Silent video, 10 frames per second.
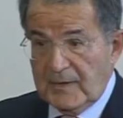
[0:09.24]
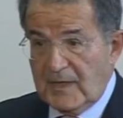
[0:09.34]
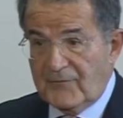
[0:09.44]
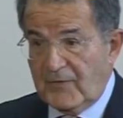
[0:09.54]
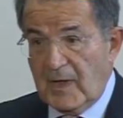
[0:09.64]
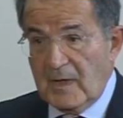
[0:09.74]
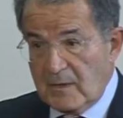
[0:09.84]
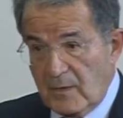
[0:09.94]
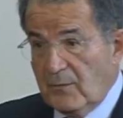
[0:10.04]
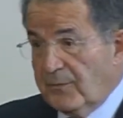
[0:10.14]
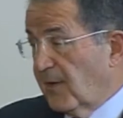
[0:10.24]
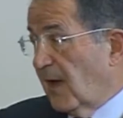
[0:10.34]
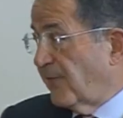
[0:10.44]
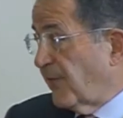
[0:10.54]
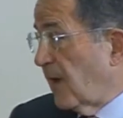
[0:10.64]
and African growth,
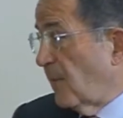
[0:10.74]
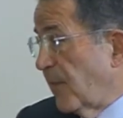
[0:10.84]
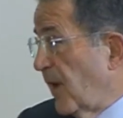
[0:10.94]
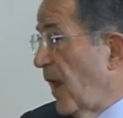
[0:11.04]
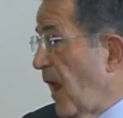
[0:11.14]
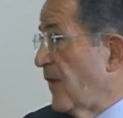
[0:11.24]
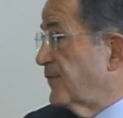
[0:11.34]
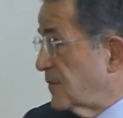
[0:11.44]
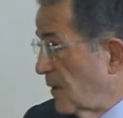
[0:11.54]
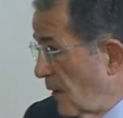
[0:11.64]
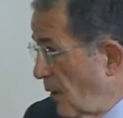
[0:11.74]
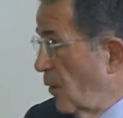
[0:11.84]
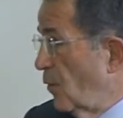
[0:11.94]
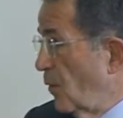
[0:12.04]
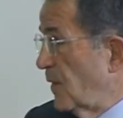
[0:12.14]
Africa behaves
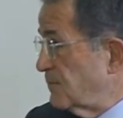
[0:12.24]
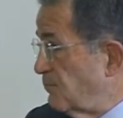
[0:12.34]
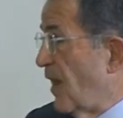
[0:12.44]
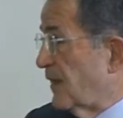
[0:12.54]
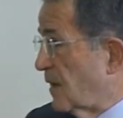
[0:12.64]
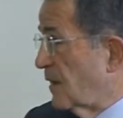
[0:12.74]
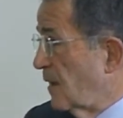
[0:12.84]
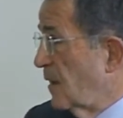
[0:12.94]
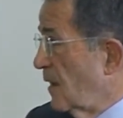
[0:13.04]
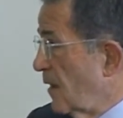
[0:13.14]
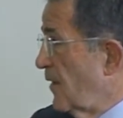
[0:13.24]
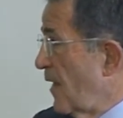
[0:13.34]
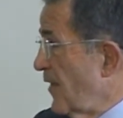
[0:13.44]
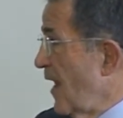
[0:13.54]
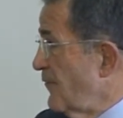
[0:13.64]
always better
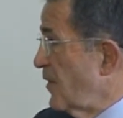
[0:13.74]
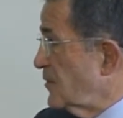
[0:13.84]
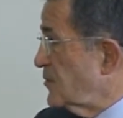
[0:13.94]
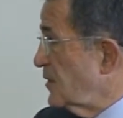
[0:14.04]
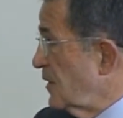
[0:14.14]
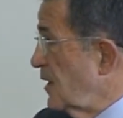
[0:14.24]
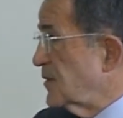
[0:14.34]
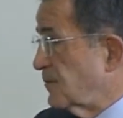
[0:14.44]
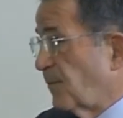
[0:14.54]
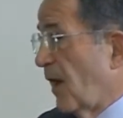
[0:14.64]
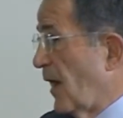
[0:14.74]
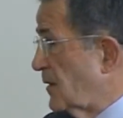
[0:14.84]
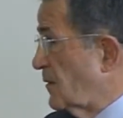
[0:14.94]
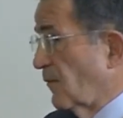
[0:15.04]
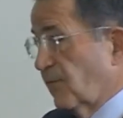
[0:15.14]
than the average, in
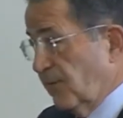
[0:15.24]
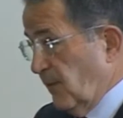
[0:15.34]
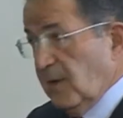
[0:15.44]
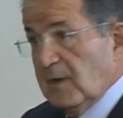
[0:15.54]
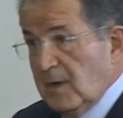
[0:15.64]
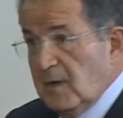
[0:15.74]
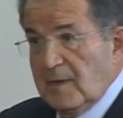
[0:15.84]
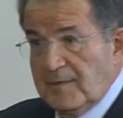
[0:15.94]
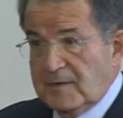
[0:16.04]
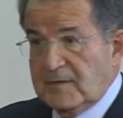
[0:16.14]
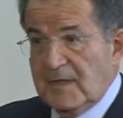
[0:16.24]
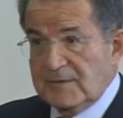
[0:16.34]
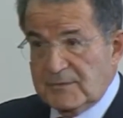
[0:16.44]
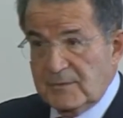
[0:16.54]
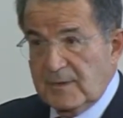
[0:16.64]
spite of the
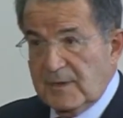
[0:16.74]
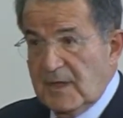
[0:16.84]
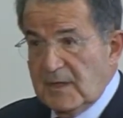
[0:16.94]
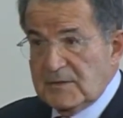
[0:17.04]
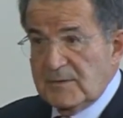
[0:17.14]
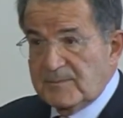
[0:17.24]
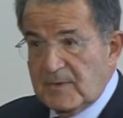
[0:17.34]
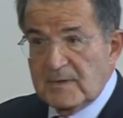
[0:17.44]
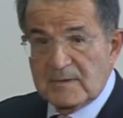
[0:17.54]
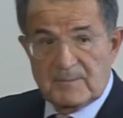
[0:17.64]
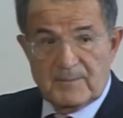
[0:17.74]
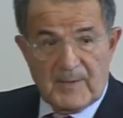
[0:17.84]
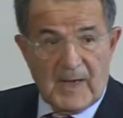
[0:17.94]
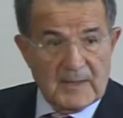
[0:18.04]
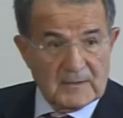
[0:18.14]
tension in Egypt, in
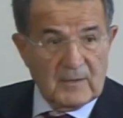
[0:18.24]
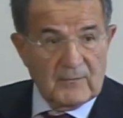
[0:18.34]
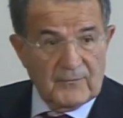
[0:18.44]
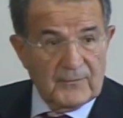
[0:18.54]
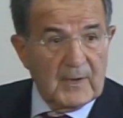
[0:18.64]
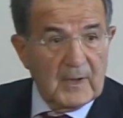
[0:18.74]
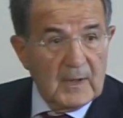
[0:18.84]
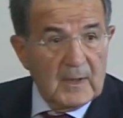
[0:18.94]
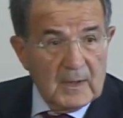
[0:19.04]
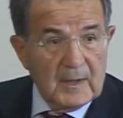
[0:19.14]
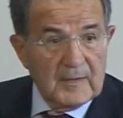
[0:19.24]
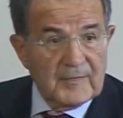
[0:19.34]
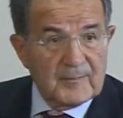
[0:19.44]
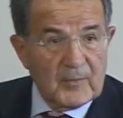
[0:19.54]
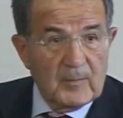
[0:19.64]
spite of
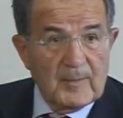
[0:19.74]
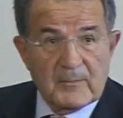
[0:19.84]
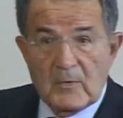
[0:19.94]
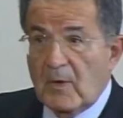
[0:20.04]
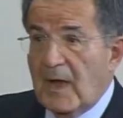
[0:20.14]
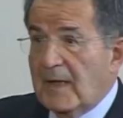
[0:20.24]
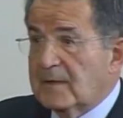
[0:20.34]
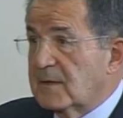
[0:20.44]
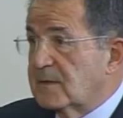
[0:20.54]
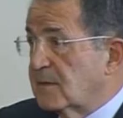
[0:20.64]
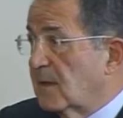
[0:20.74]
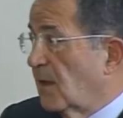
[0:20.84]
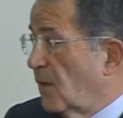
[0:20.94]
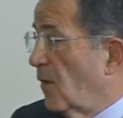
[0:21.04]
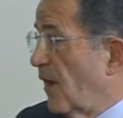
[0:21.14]
the problem you had and
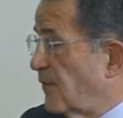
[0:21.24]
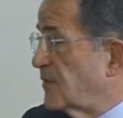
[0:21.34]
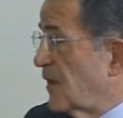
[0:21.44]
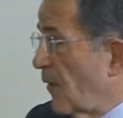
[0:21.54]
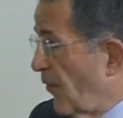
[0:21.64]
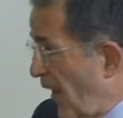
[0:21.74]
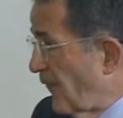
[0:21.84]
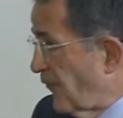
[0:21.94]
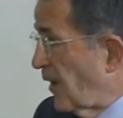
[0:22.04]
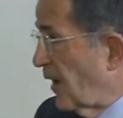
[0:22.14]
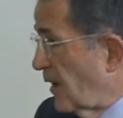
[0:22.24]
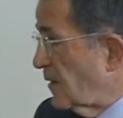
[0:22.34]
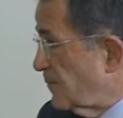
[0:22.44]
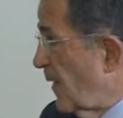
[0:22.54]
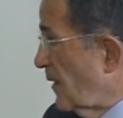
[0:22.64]
you have in South Africa,
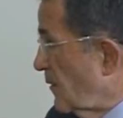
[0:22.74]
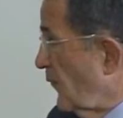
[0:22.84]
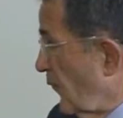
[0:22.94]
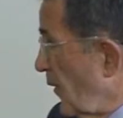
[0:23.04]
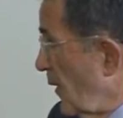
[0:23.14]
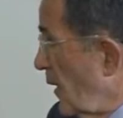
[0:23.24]
in spite of